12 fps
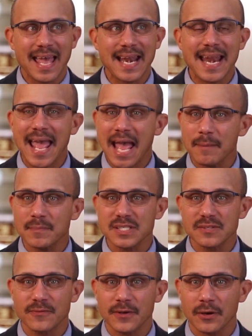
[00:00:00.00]
an
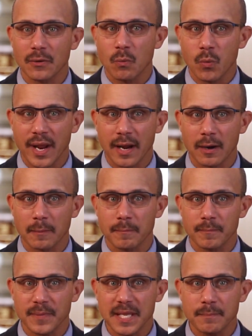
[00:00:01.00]
atmosphere where
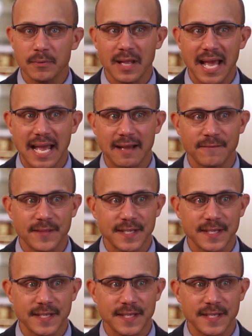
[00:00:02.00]
people have